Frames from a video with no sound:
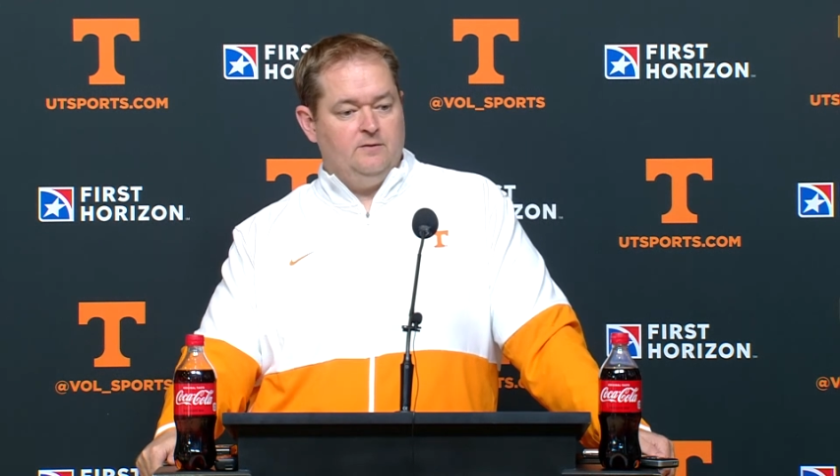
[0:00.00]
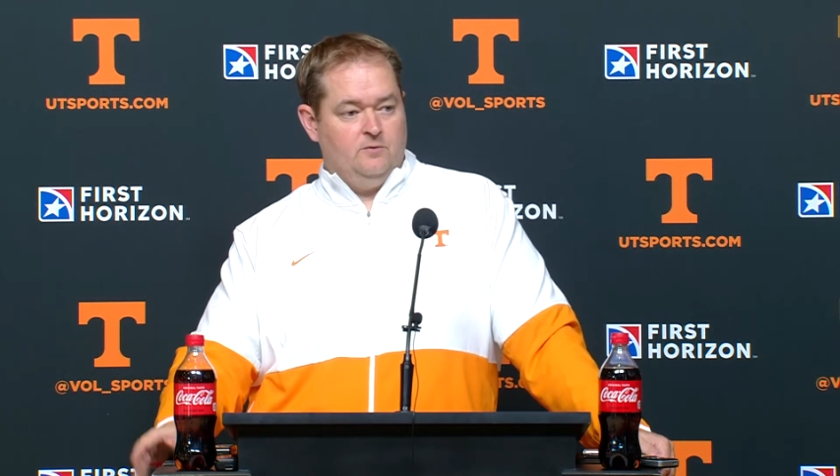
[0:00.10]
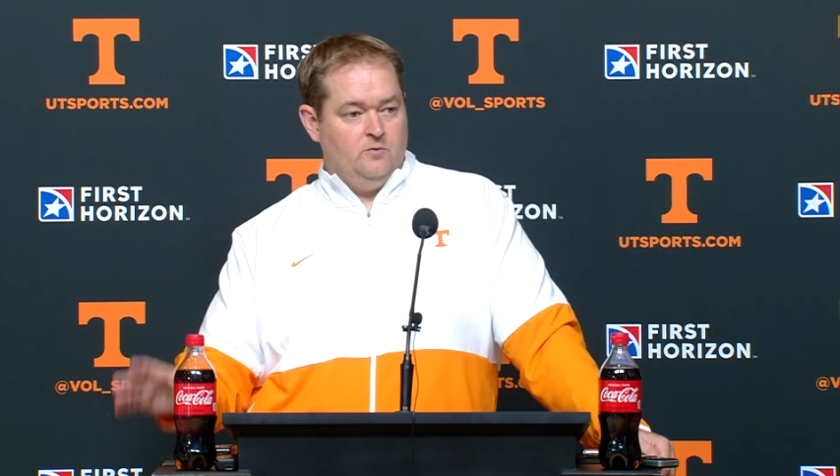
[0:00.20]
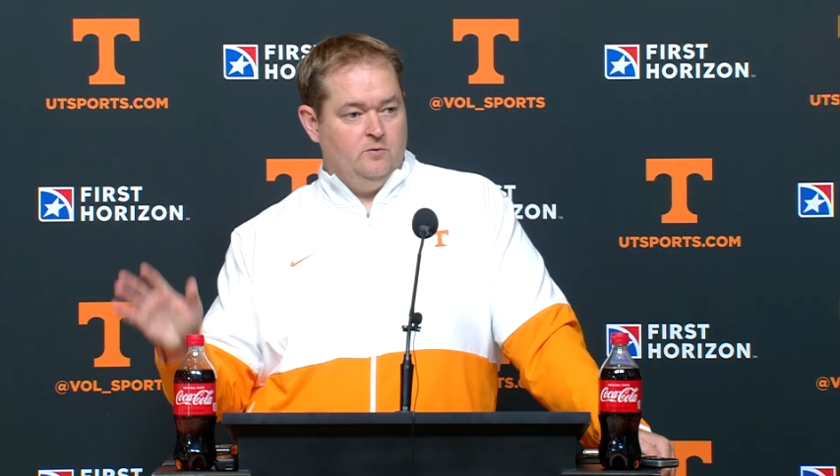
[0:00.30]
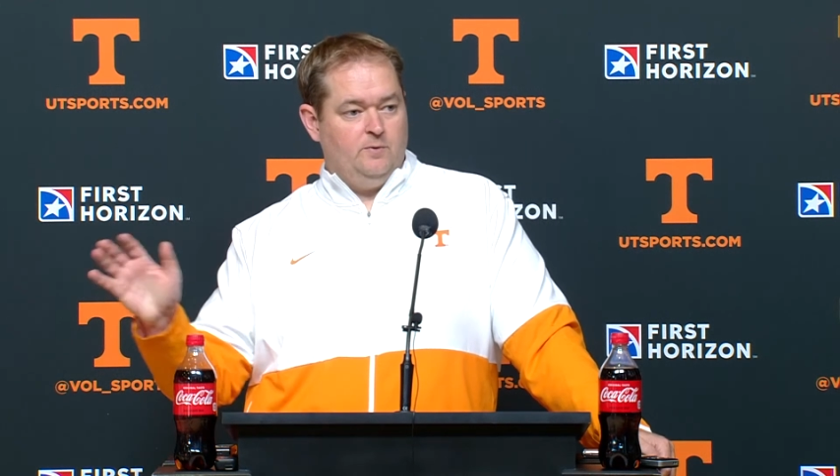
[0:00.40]

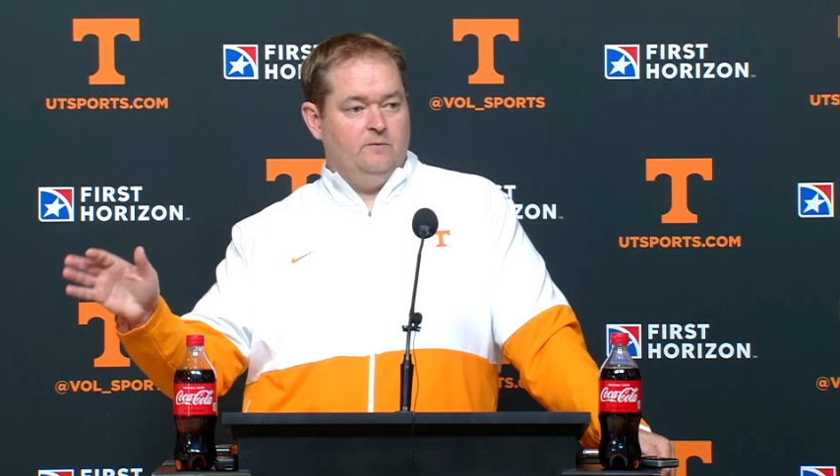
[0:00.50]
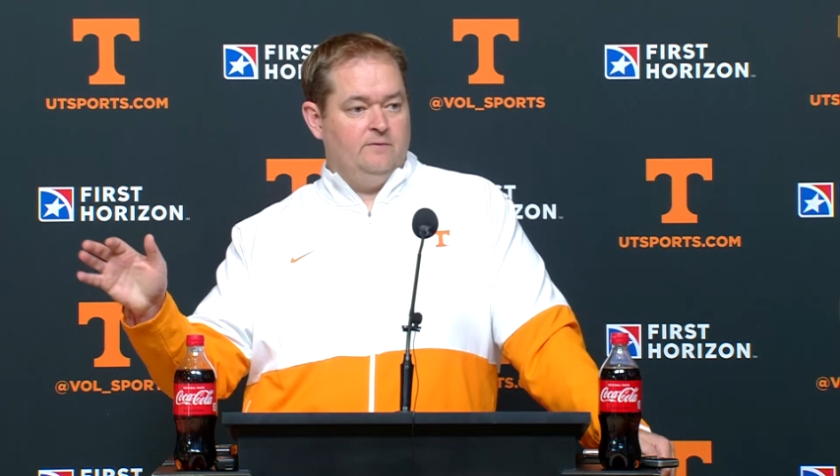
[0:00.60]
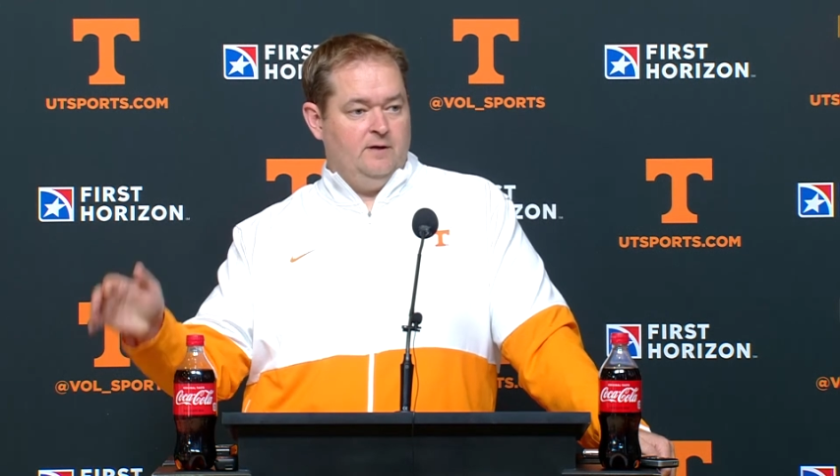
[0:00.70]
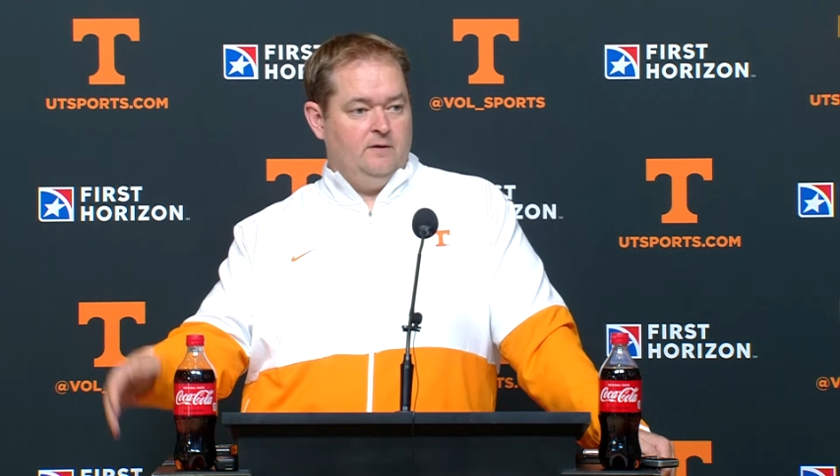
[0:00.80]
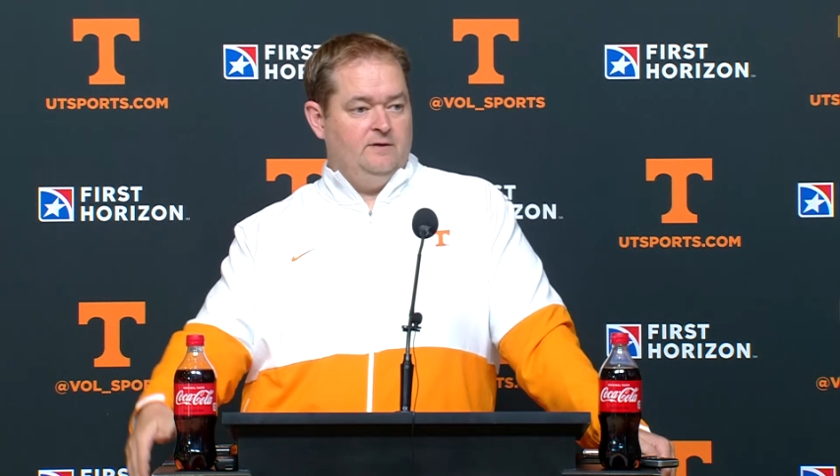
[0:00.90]
group over
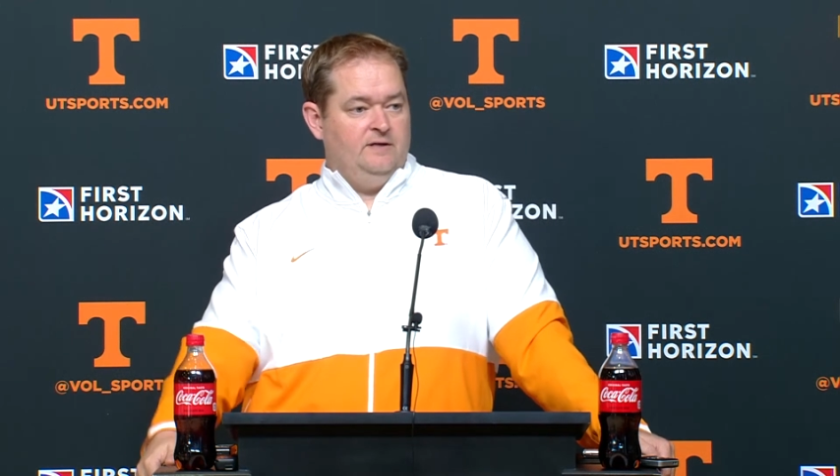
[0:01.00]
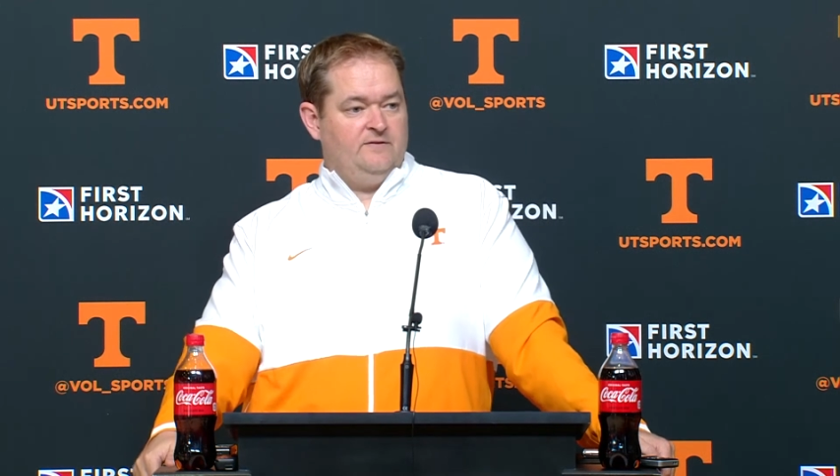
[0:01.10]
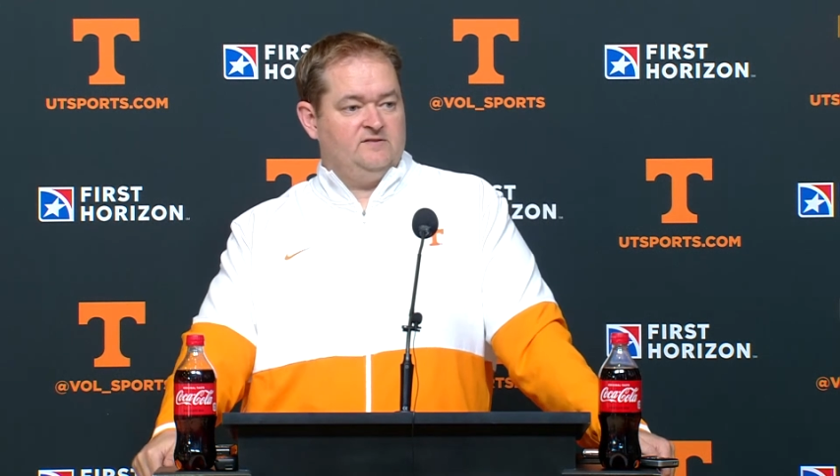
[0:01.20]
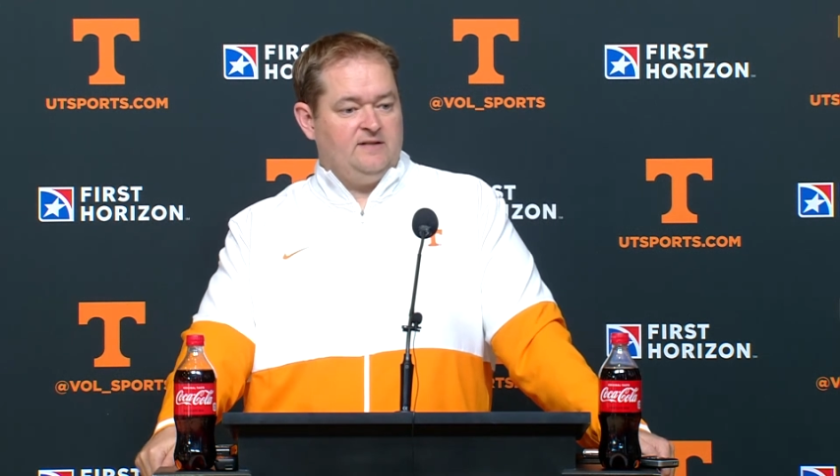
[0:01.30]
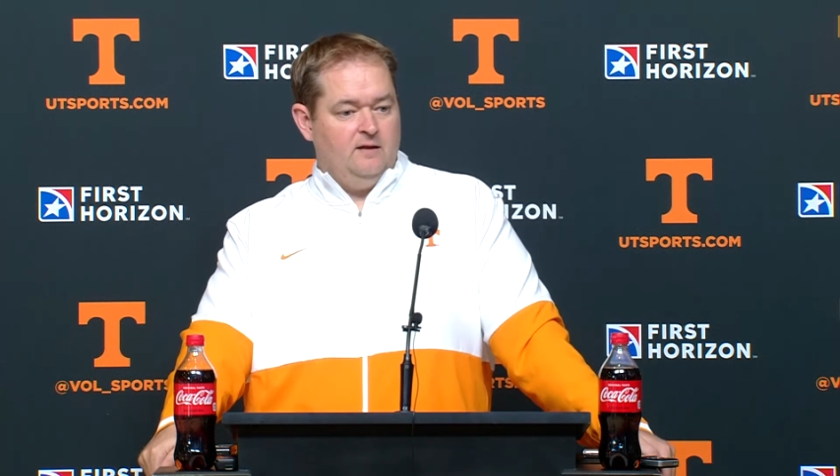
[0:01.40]
there on the
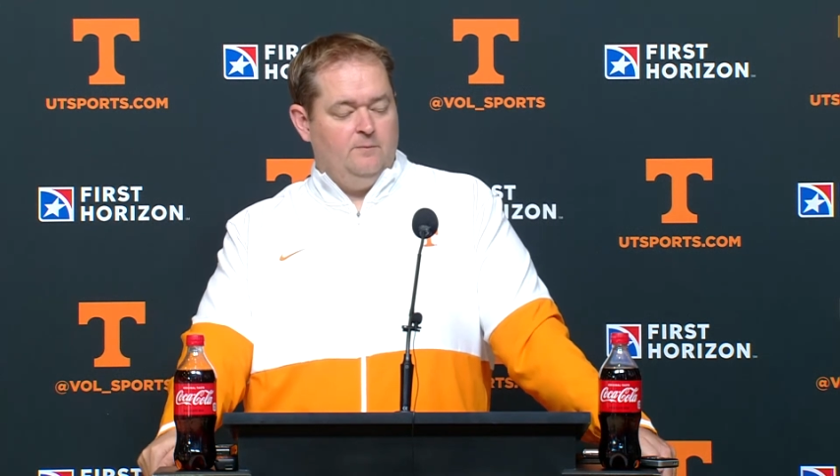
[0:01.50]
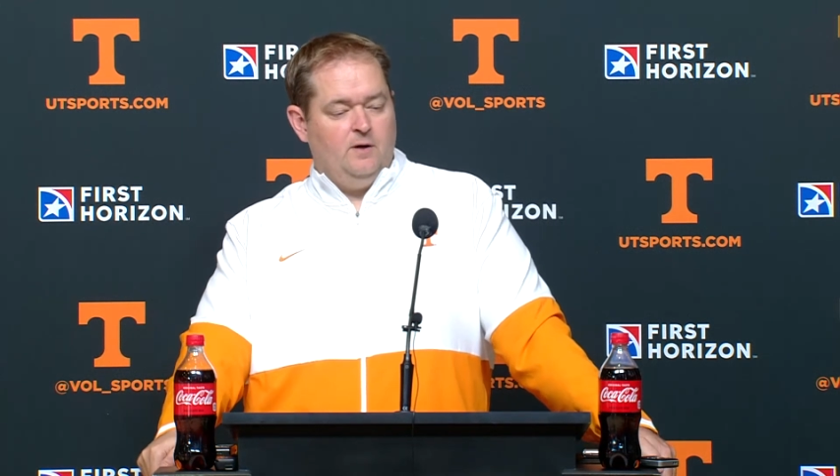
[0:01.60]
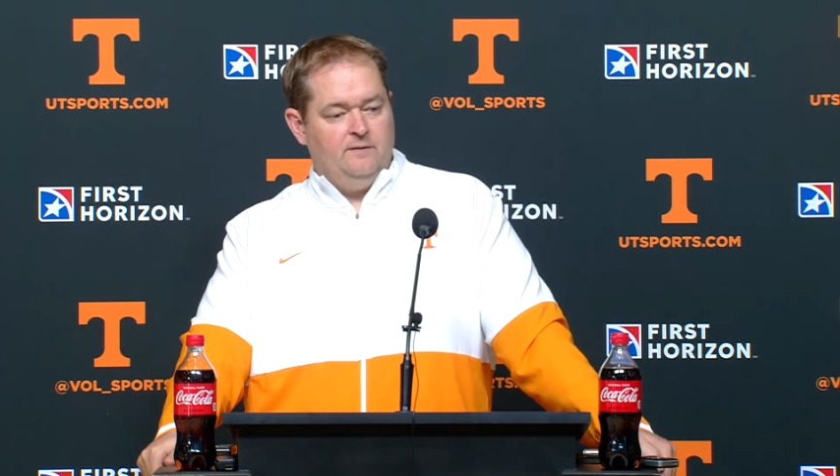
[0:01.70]
defense side of the ball.